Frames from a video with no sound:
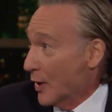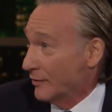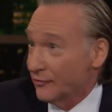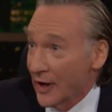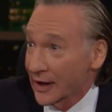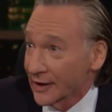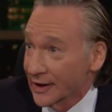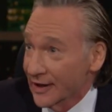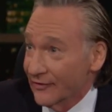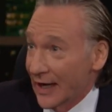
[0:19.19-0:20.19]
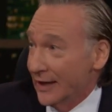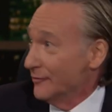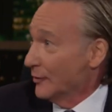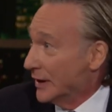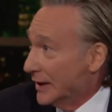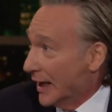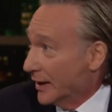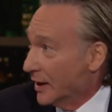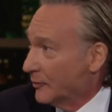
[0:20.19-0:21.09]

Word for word: quite frankly, if I hadn't read that.